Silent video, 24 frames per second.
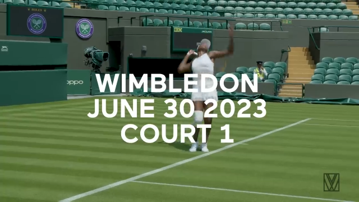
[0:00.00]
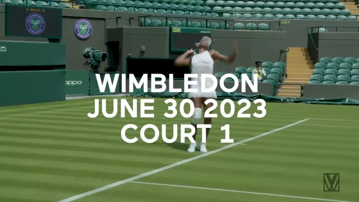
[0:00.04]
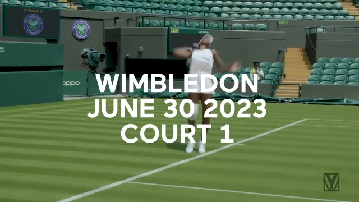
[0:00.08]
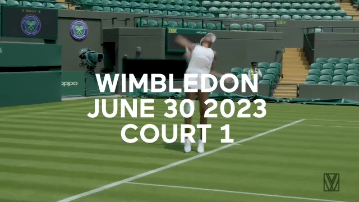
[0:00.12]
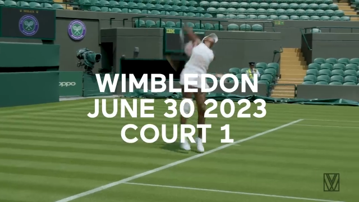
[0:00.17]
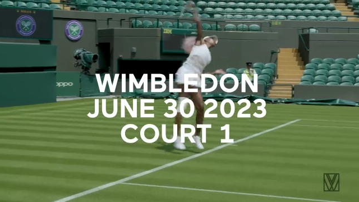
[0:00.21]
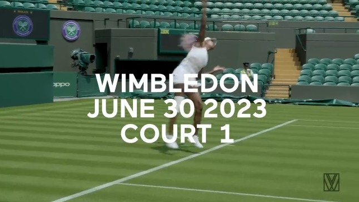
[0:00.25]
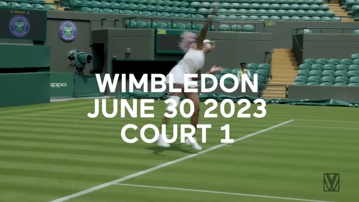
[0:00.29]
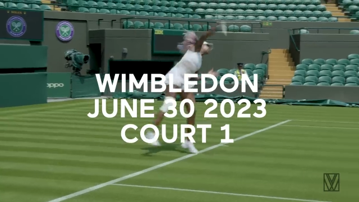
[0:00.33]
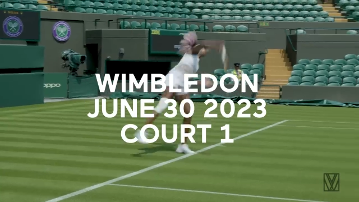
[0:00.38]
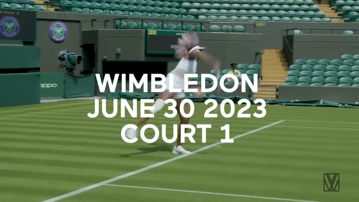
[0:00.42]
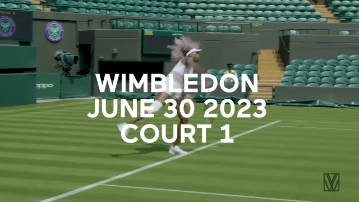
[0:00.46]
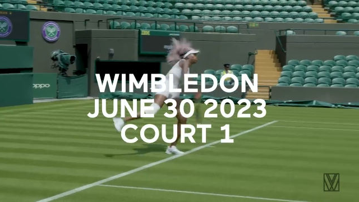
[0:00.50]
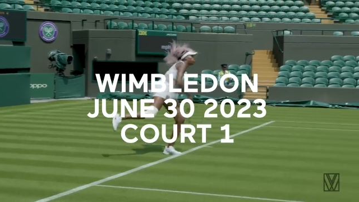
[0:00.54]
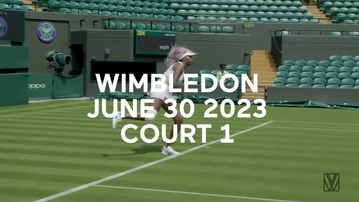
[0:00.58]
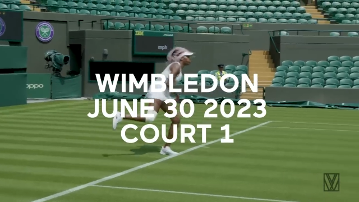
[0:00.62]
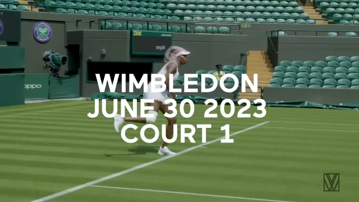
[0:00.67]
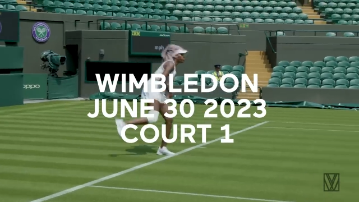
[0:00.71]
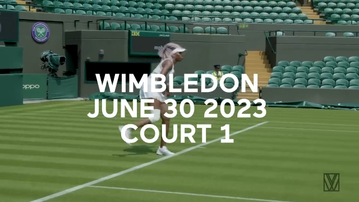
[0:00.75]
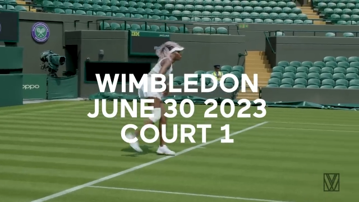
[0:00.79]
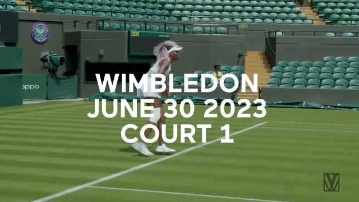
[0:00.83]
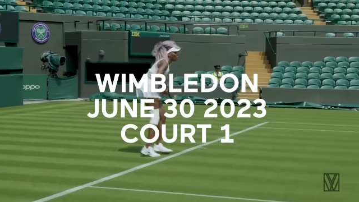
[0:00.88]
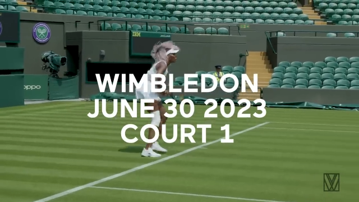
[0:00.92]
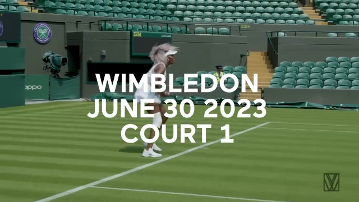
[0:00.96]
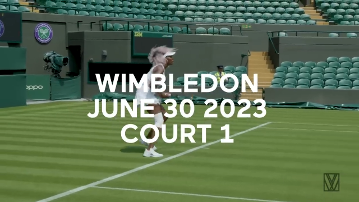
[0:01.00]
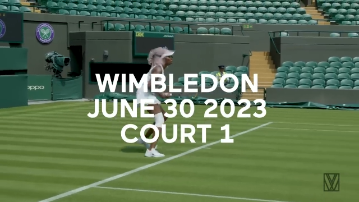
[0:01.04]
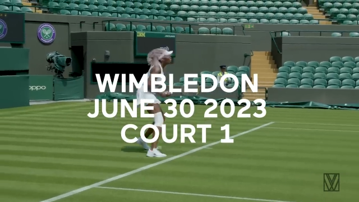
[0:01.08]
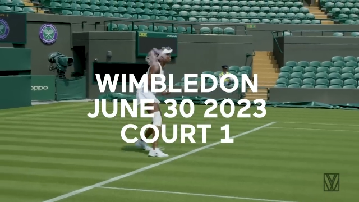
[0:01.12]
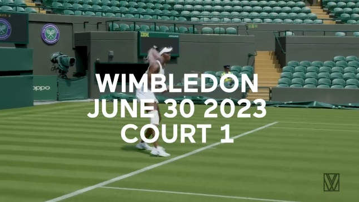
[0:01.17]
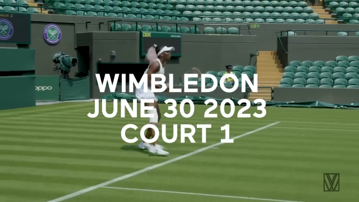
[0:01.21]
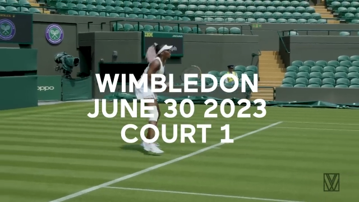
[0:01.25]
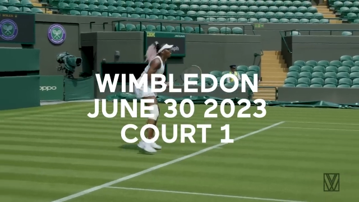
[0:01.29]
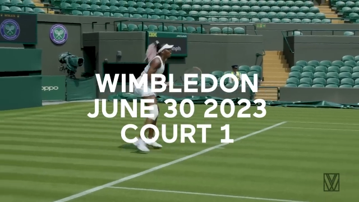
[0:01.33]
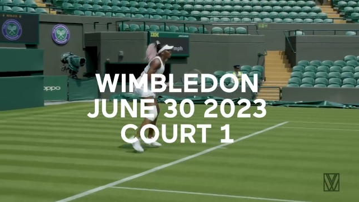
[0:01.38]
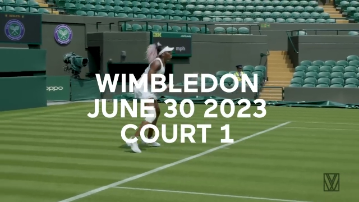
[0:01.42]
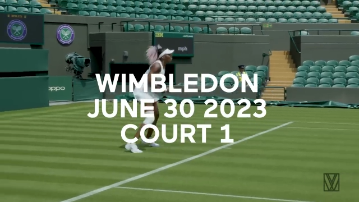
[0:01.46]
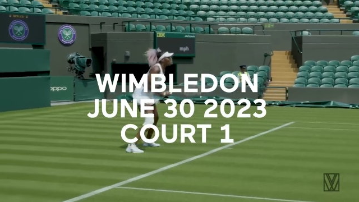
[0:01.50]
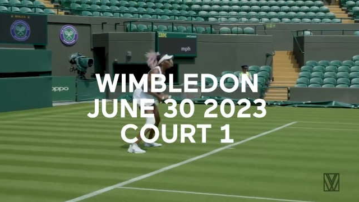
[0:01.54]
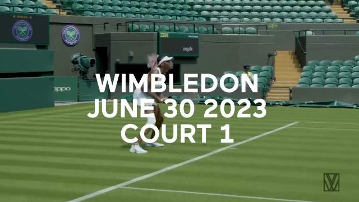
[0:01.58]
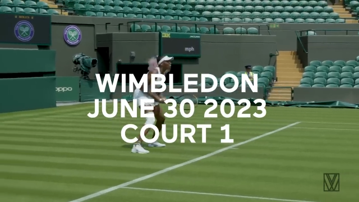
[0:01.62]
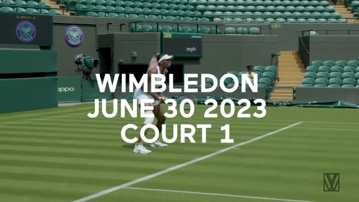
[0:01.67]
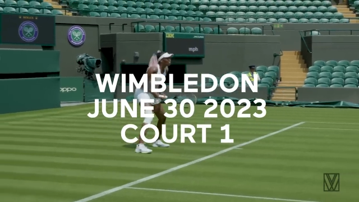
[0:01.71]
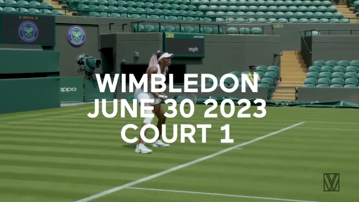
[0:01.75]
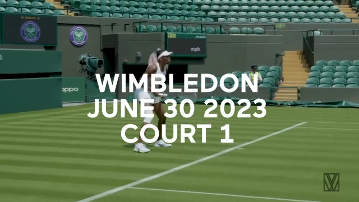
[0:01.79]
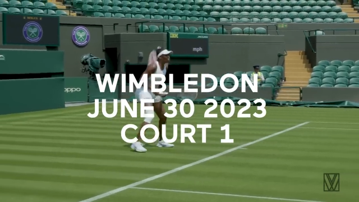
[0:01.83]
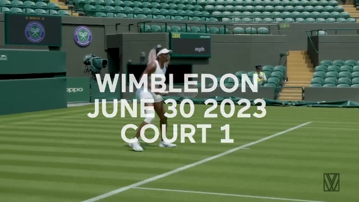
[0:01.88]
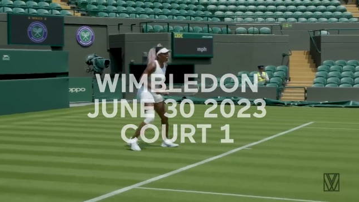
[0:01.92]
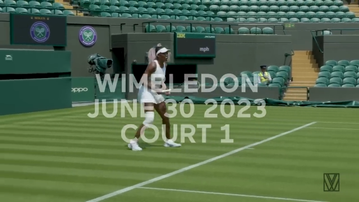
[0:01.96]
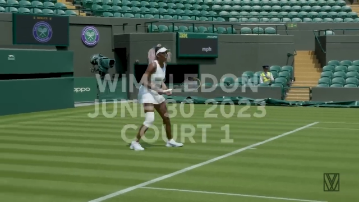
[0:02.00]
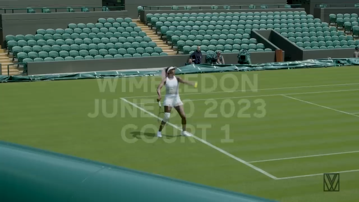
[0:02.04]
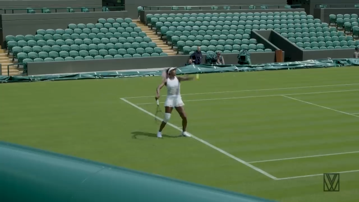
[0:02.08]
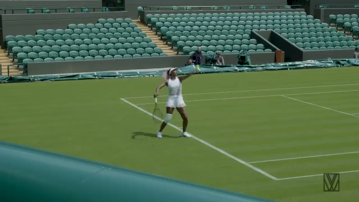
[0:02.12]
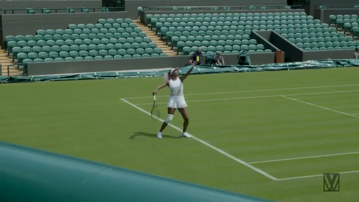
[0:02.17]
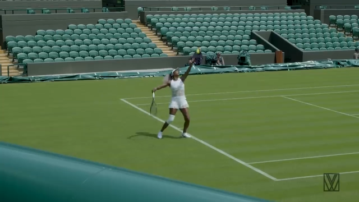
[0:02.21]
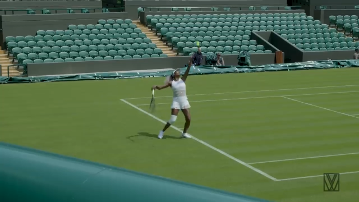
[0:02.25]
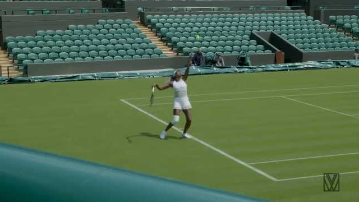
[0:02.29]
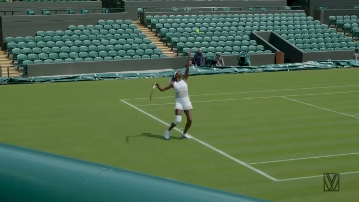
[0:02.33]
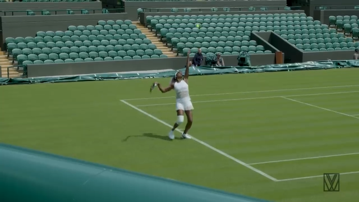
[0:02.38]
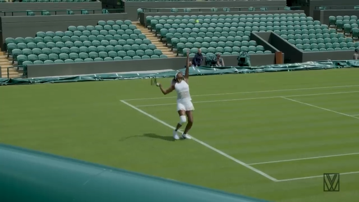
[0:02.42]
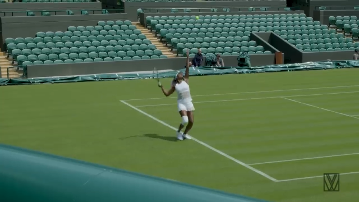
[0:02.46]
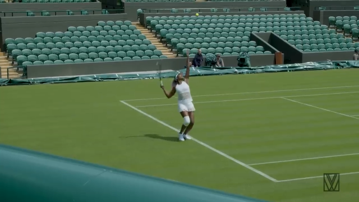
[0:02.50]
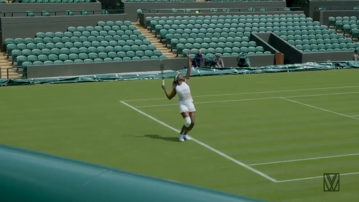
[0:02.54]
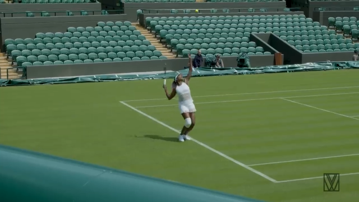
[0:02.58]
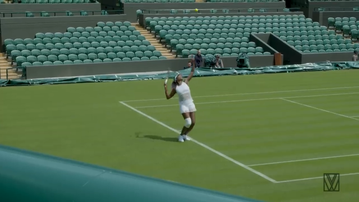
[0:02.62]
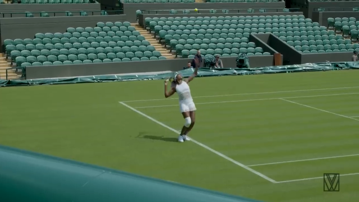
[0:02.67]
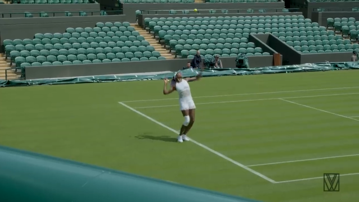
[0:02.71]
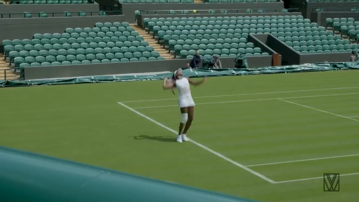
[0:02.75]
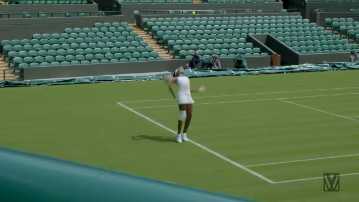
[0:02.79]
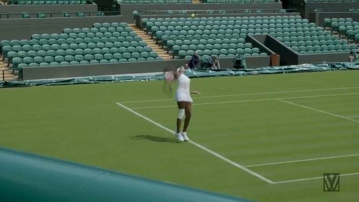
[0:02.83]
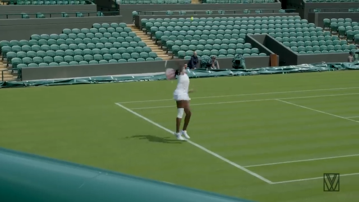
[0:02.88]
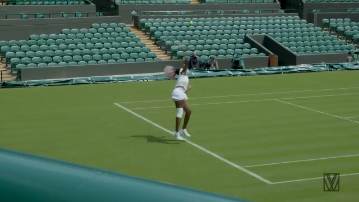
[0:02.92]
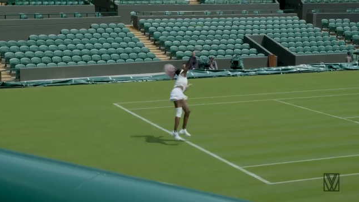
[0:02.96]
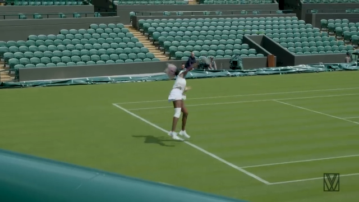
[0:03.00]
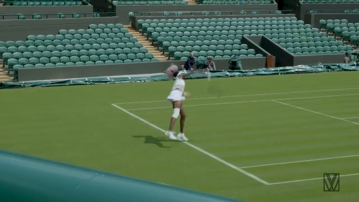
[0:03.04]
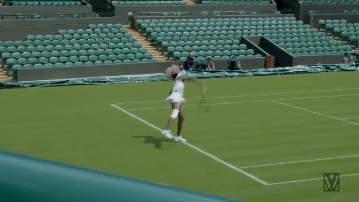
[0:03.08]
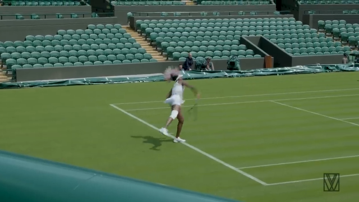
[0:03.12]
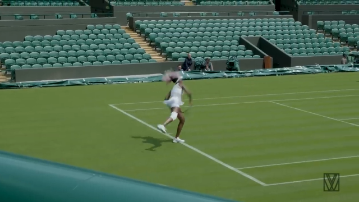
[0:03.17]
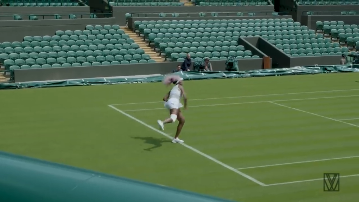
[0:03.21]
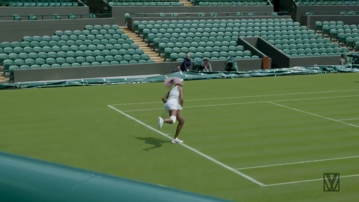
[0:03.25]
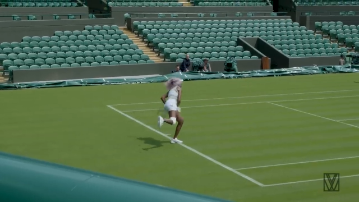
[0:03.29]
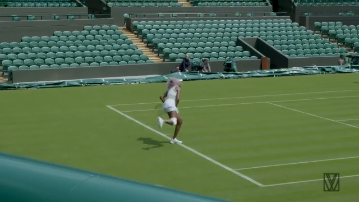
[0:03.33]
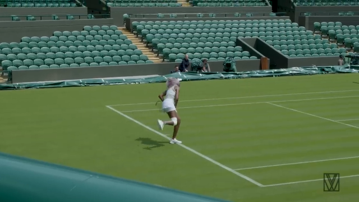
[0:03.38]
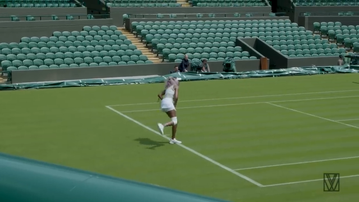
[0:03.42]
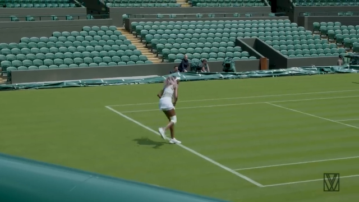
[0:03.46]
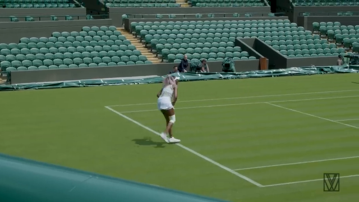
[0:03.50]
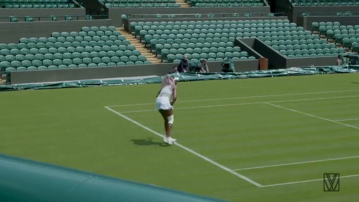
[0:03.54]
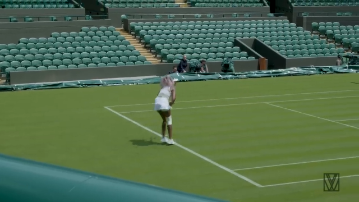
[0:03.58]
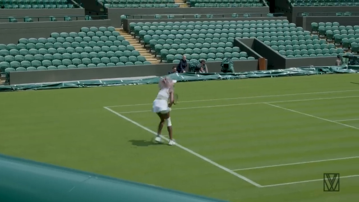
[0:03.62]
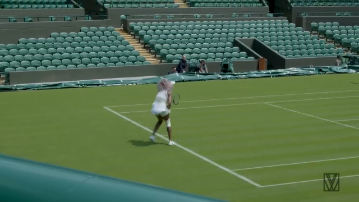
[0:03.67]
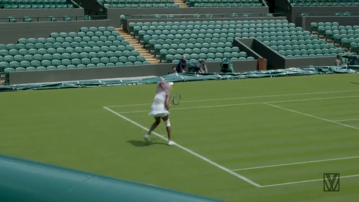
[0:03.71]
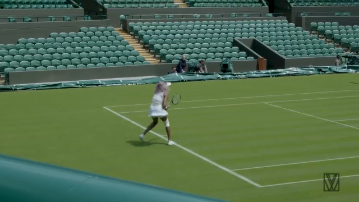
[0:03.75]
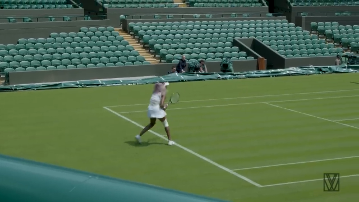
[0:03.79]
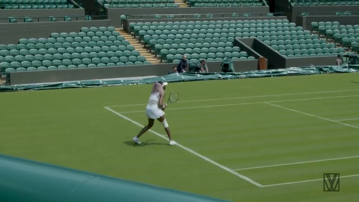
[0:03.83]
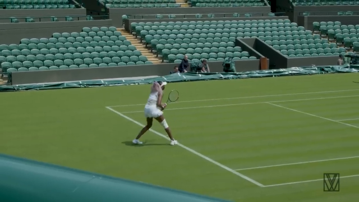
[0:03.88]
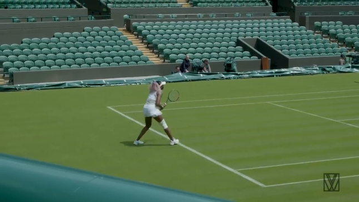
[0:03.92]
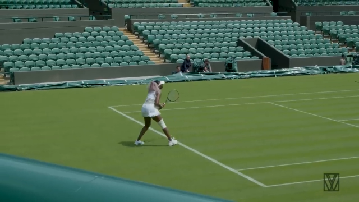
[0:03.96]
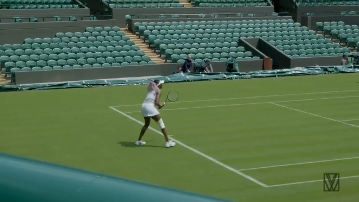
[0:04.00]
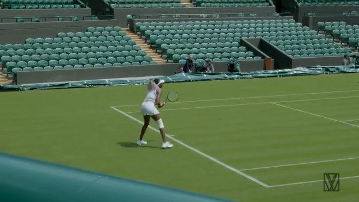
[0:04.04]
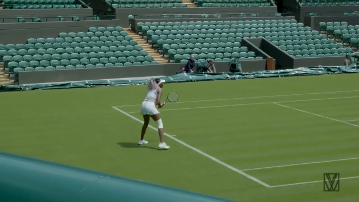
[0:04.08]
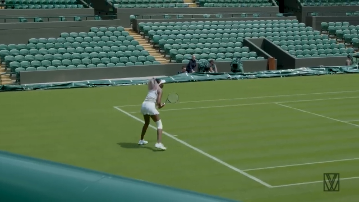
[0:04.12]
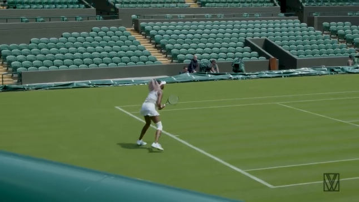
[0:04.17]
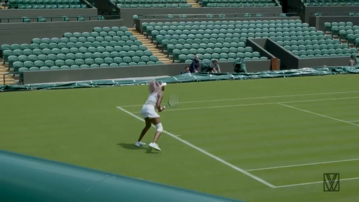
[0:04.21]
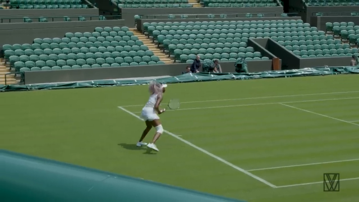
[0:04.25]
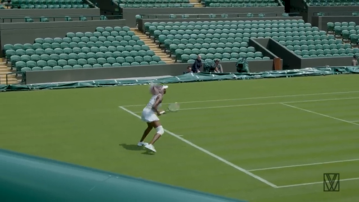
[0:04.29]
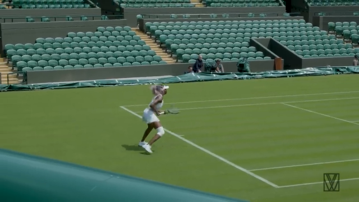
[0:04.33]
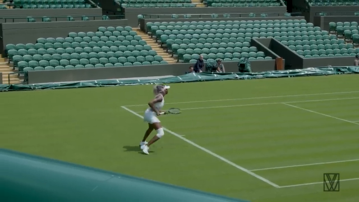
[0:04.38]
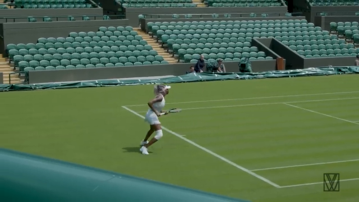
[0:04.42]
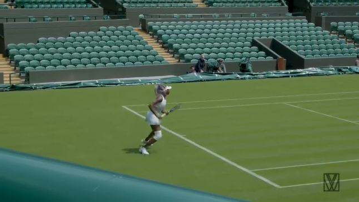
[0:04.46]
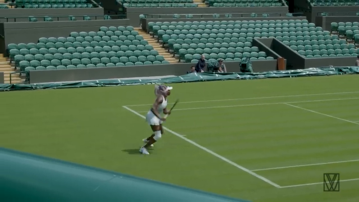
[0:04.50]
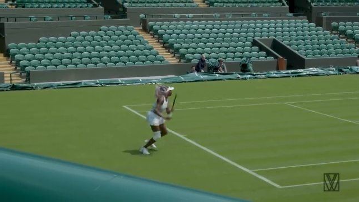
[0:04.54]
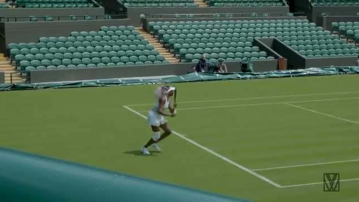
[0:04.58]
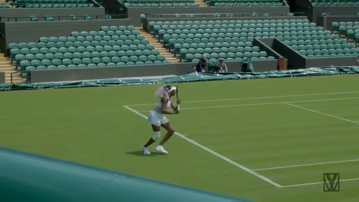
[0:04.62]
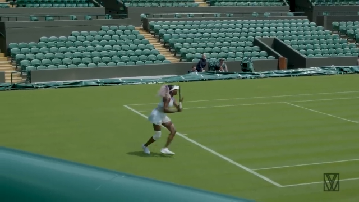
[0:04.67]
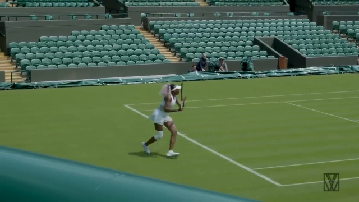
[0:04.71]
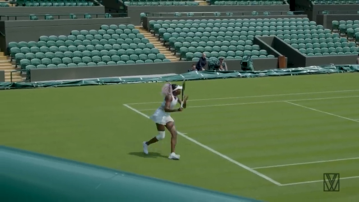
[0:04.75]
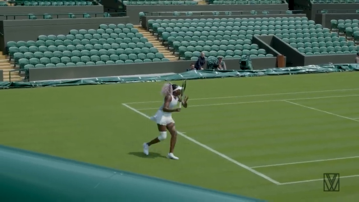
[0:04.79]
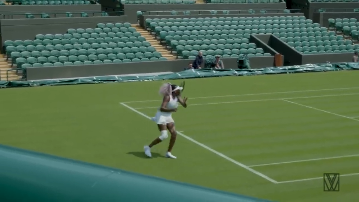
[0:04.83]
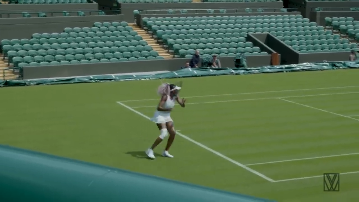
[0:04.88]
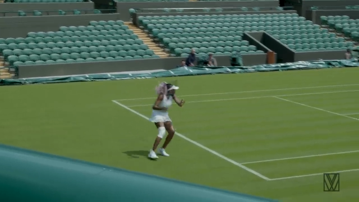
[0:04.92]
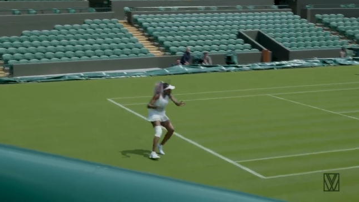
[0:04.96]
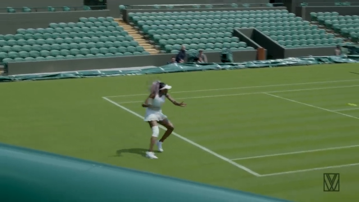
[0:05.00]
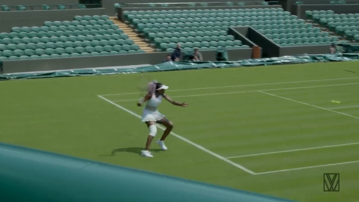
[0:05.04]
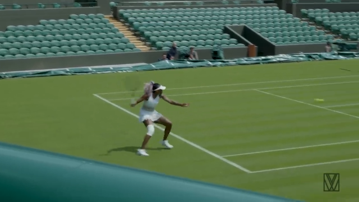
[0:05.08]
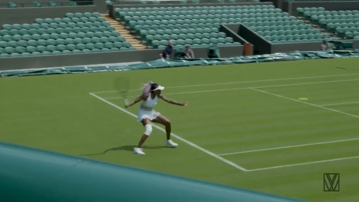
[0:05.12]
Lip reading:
No face is visible, so there are no lips to read.